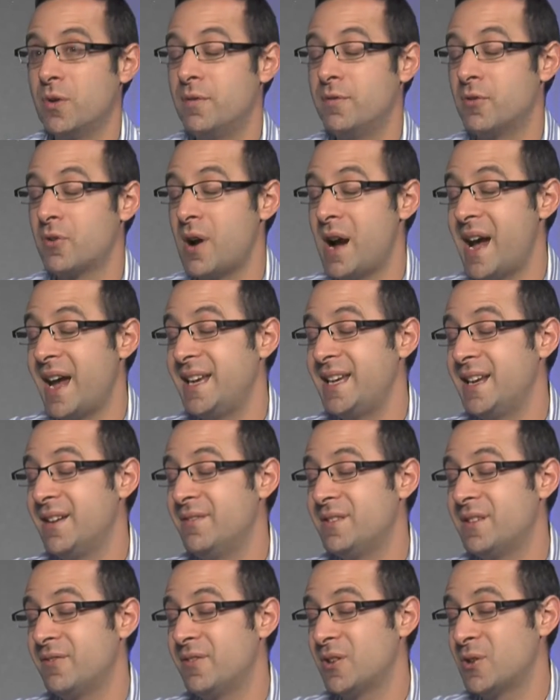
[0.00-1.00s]
a variety of
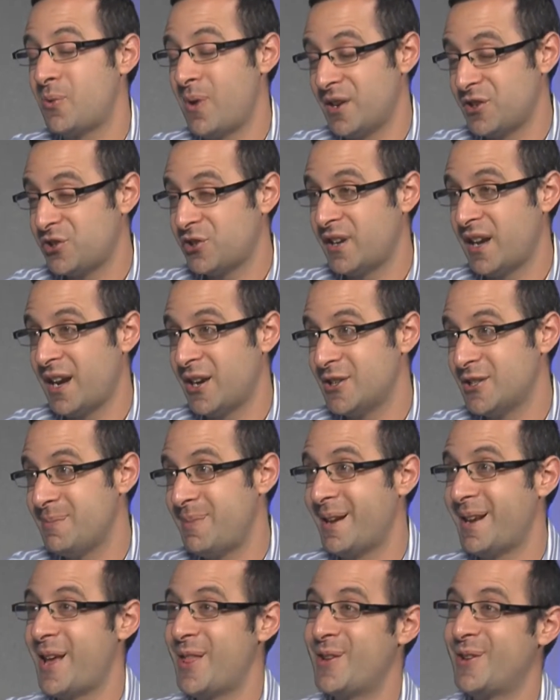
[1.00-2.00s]
different questionnaires
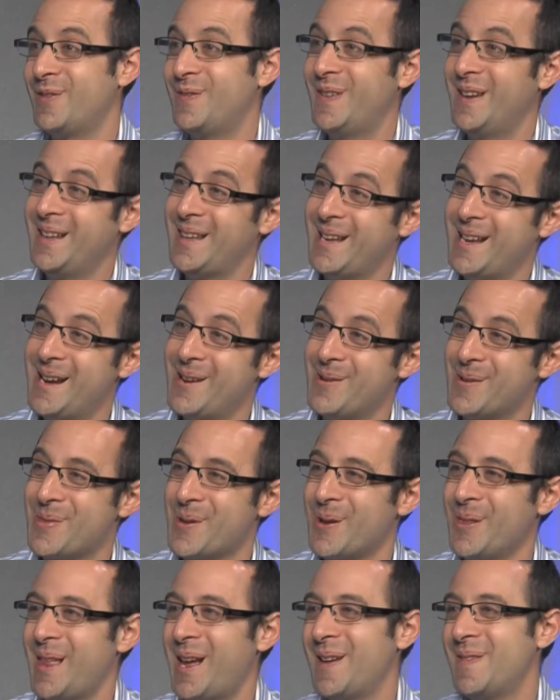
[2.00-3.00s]
about how they're feeling, what their
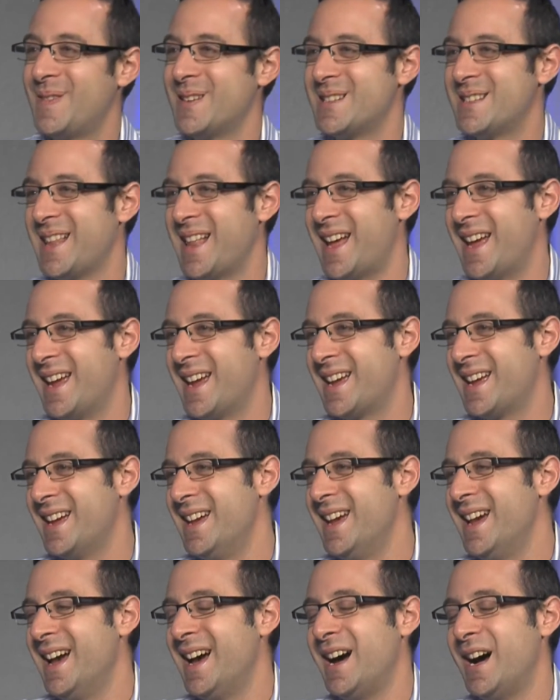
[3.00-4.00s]
life is like,
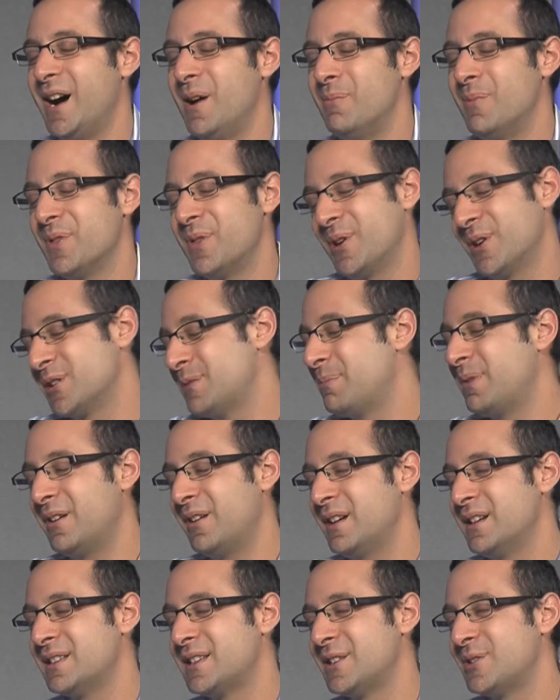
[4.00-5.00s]
what their
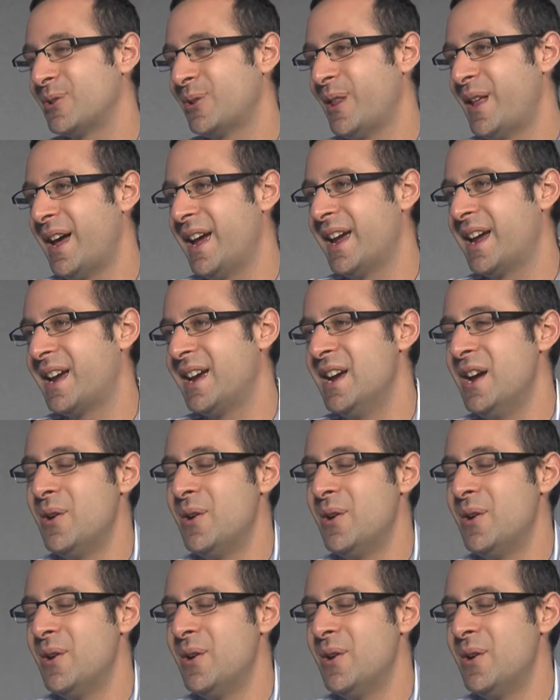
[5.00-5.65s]
experiences are like.